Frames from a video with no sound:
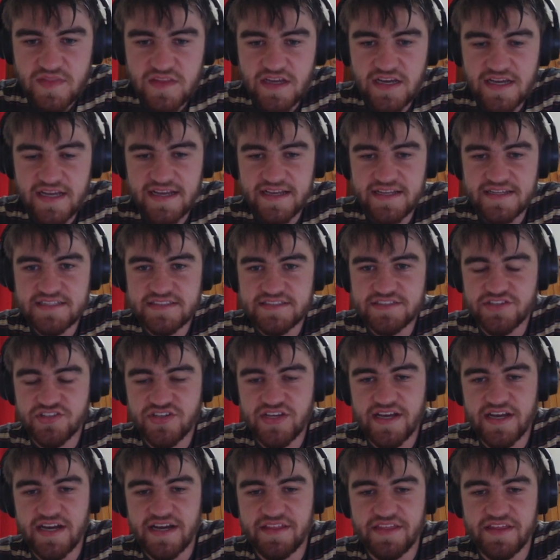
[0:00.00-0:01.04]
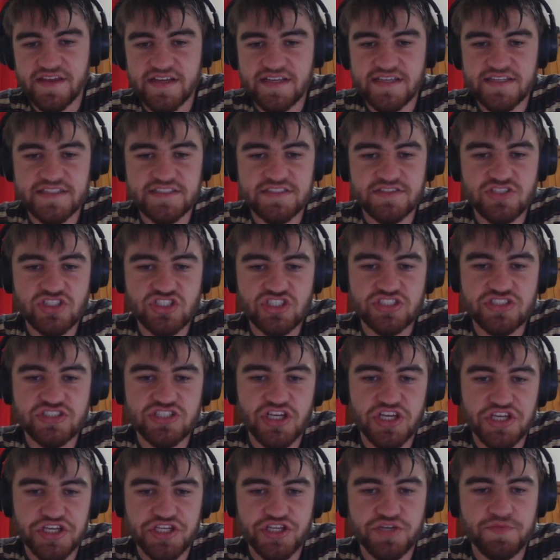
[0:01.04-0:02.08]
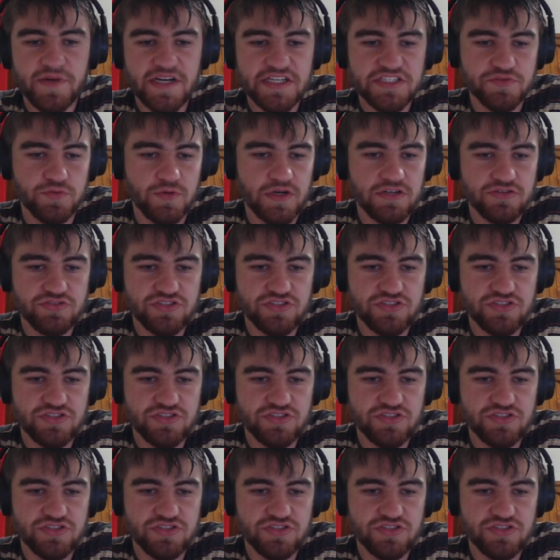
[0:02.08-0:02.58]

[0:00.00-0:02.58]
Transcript: And so yeah, I think he just, you might as well